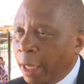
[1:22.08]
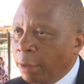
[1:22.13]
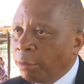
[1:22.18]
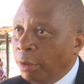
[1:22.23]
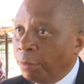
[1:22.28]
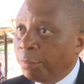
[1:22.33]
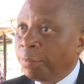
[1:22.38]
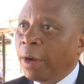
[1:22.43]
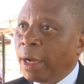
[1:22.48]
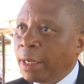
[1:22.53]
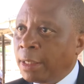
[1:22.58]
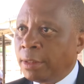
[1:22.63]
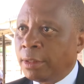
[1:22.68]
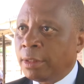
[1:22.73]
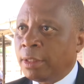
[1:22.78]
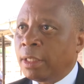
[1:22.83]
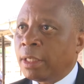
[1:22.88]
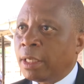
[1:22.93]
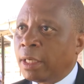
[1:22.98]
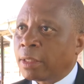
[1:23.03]
and we
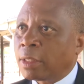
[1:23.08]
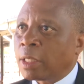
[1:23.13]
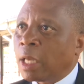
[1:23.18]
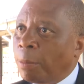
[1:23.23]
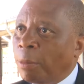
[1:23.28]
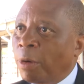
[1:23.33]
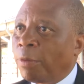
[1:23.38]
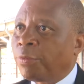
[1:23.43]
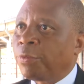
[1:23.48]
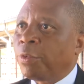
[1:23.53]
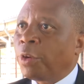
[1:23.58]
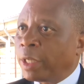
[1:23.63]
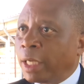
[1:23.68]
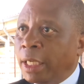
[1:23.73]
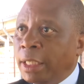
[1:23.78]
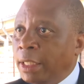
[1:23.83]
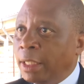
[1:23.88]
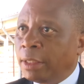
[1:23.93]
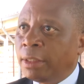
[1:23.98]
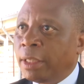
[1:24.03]
find uh, some of
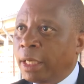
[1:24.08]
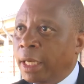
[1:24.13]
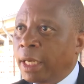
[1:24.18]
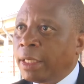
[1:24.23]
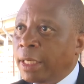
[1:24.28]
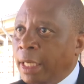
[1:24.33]
foreign